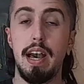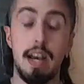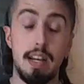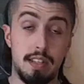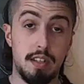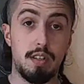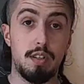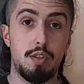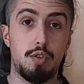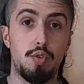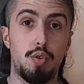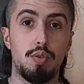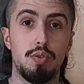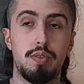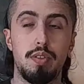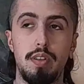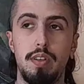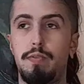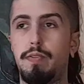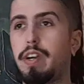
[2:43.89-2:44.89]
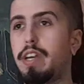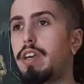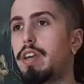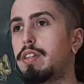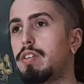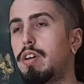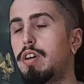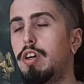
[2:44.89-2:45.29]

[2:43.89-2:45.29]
as an adult if I get